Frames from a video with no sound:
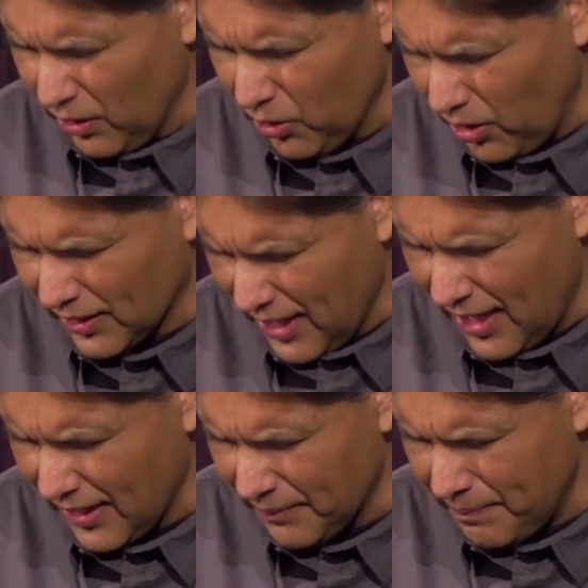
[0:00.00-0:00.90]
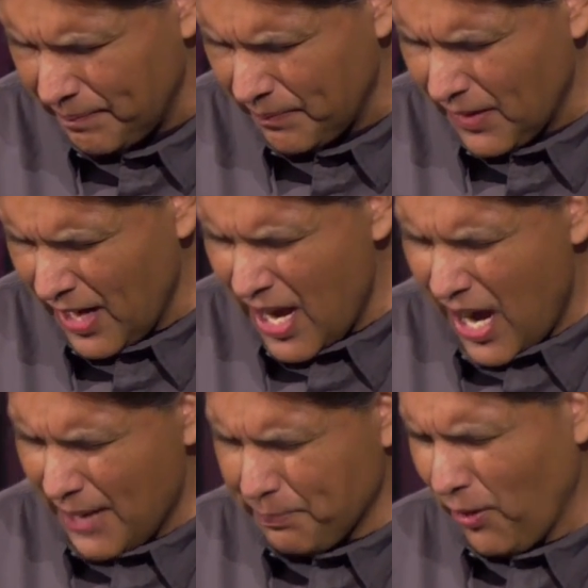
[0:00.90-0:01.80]
Lord God.
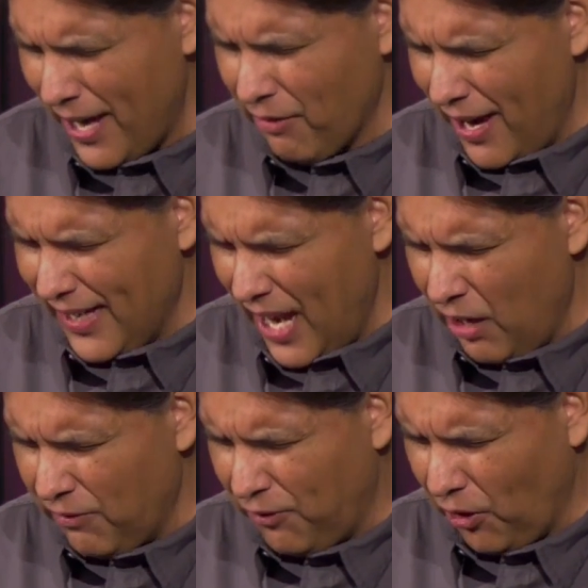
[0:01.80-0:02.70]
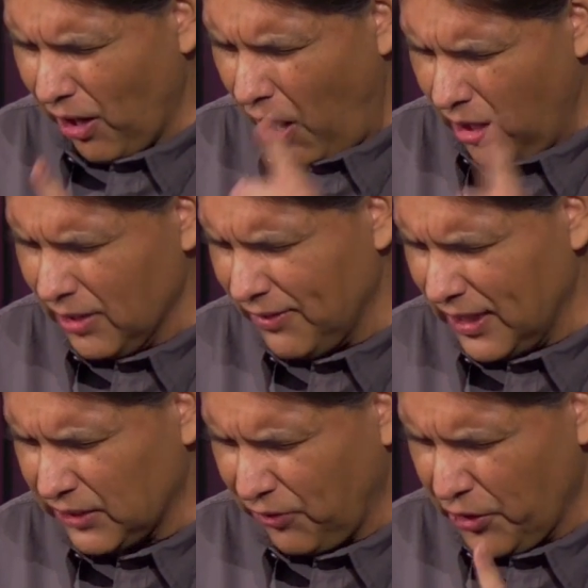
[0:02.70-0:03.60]
I pray right now for all of
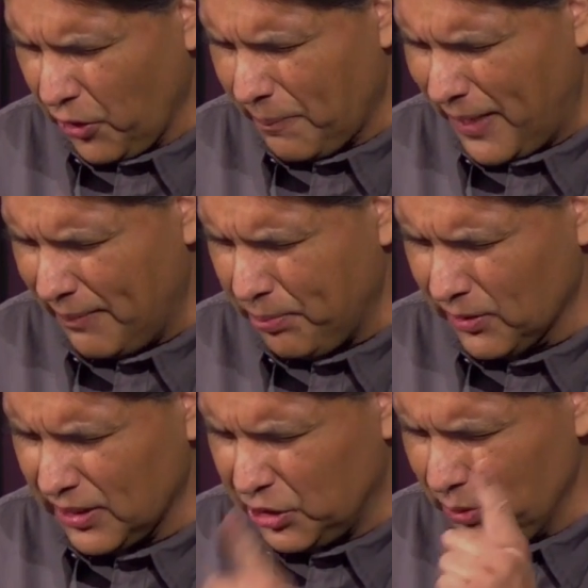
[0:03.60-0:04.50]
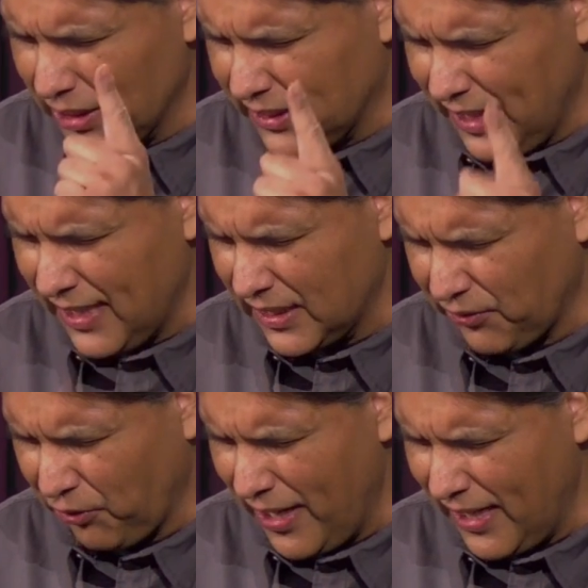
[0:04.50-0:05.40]
us, for your people, that you would set us
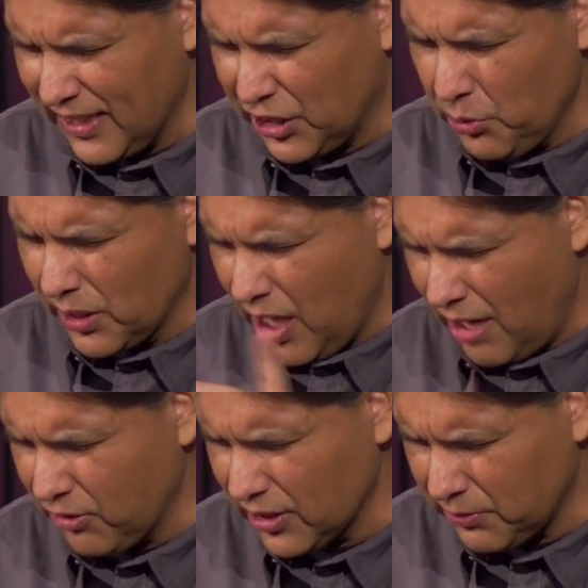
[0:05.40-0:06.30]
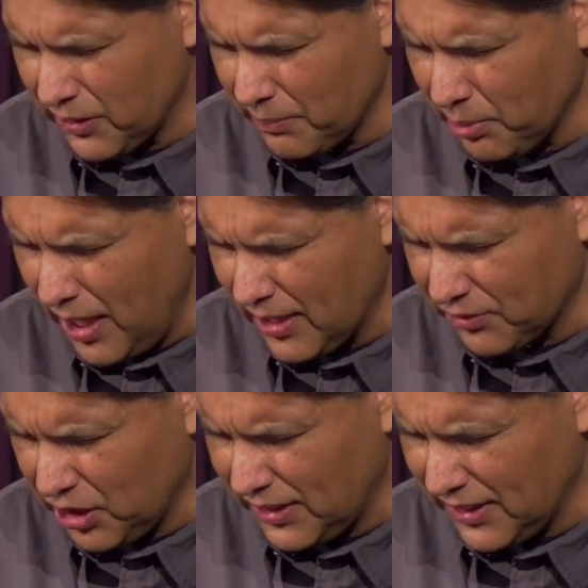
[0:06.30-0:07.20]
free, that you would cover us with the blood of
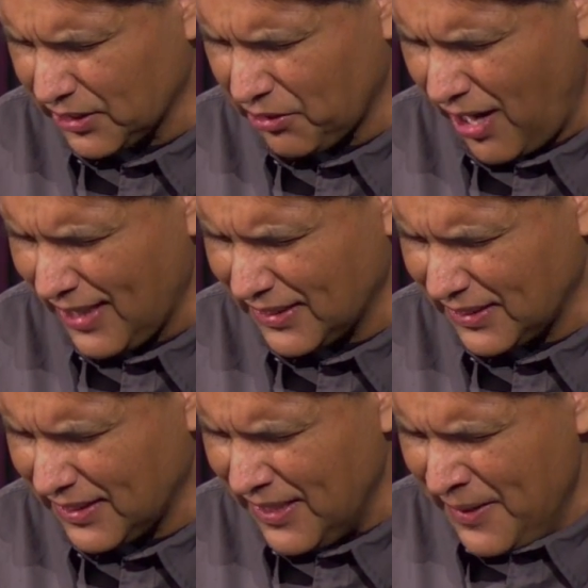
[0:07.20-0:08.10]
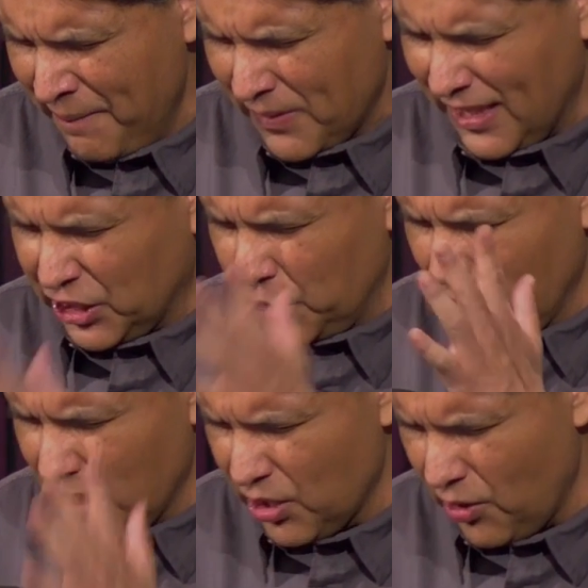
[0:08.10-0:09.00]
Jesus Christ, that you
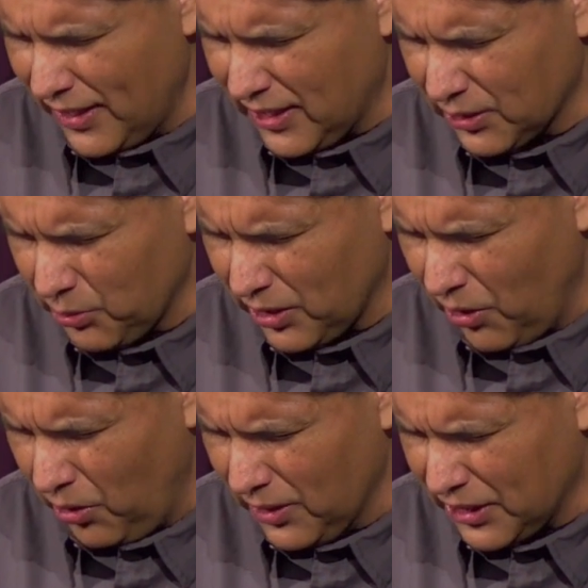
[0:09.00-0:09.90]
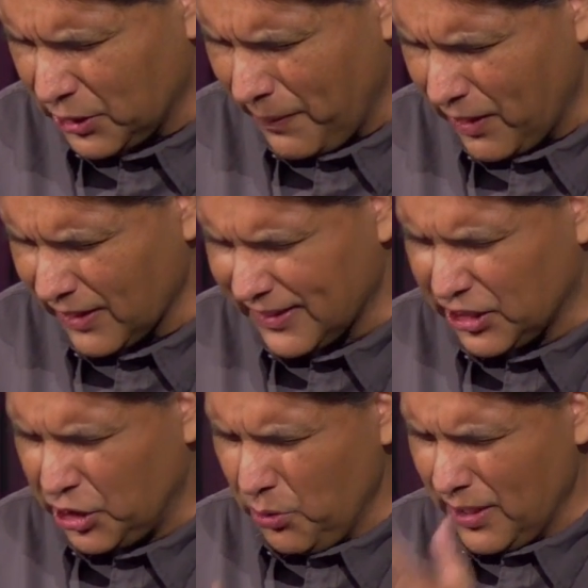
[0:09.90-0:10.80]
would anoint us with the Holy Spirit,
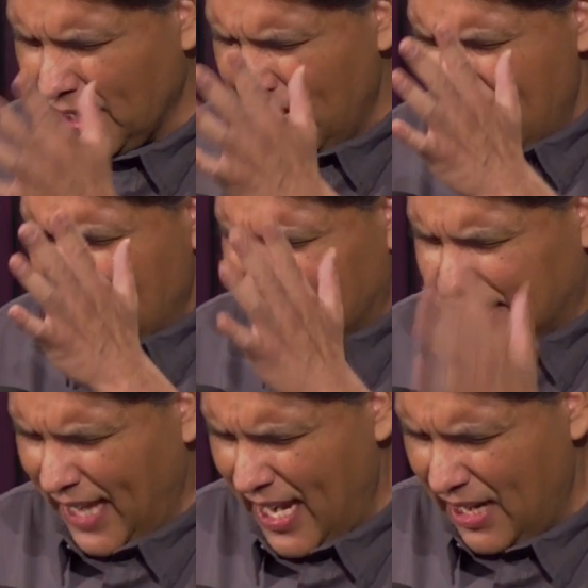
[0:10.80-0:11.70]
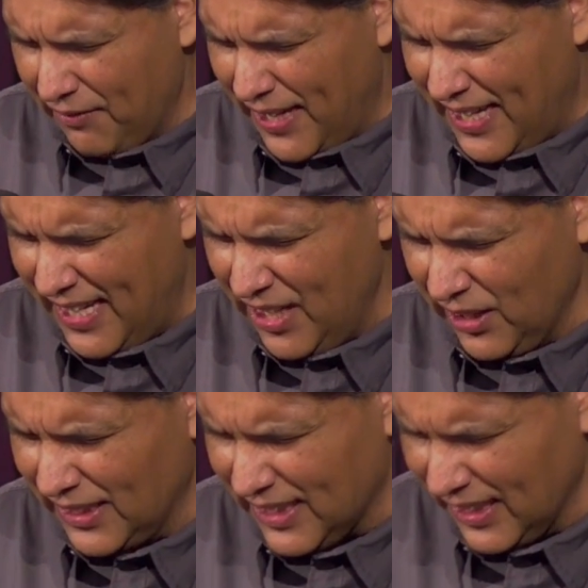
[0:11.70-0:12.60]
that you would save, heal,
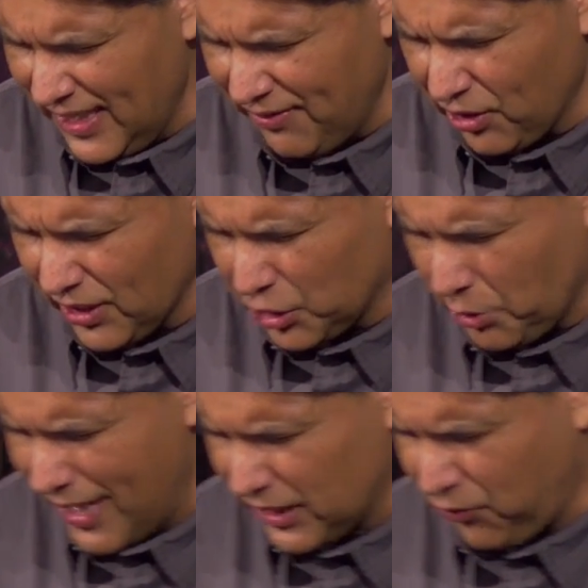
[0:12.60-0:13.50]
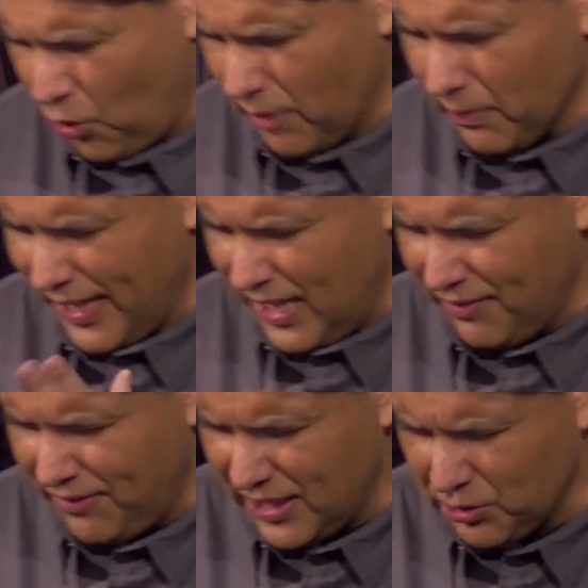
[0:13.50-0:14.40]
and deliver and transform
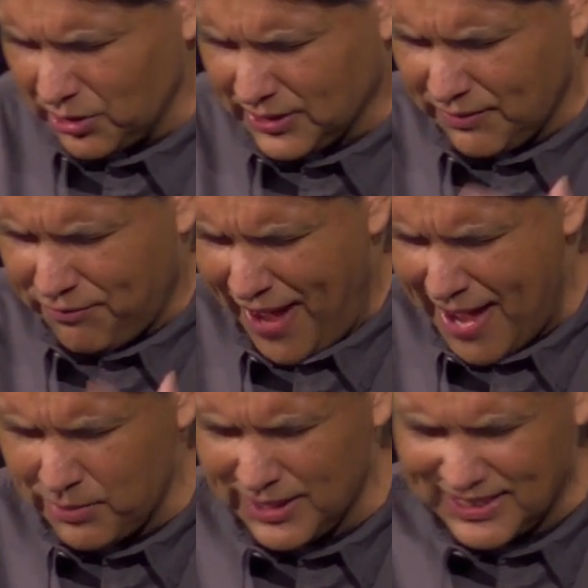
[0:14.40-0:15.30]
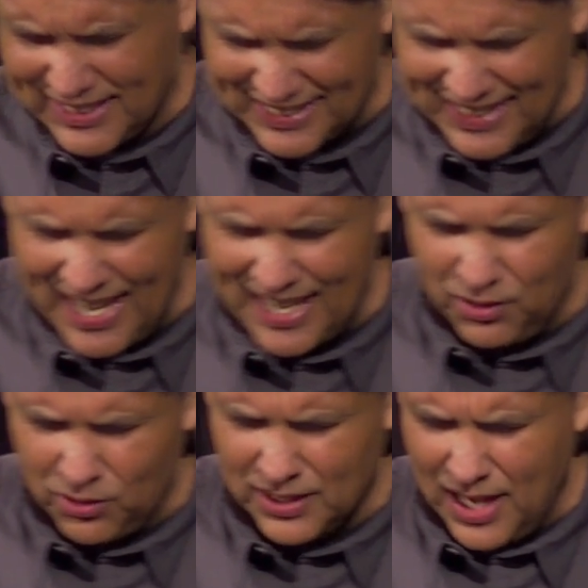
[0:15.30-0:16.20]
individuals and families today,
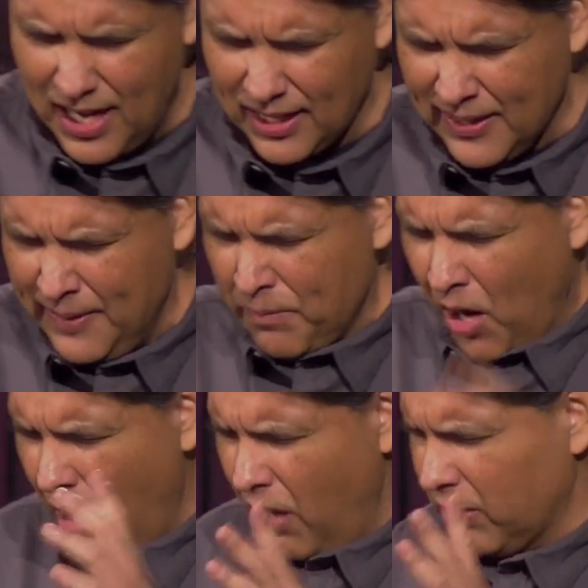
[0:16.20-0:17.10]
Lord God, all